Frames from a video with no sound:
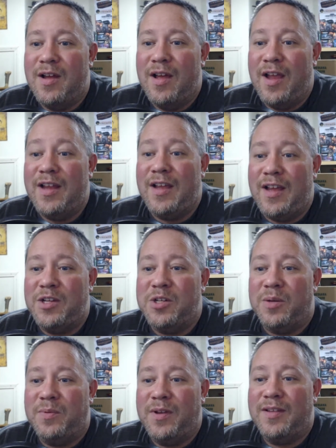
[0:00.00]
in
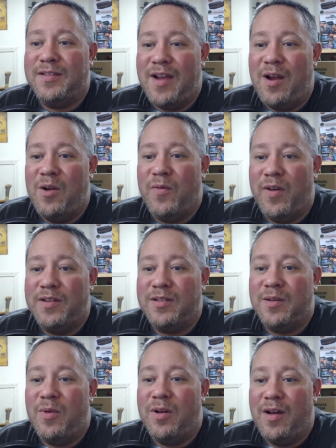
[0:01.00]
Egypt and sacrificed
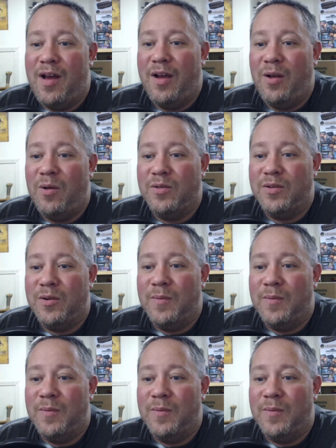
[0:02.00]
them on a high altar.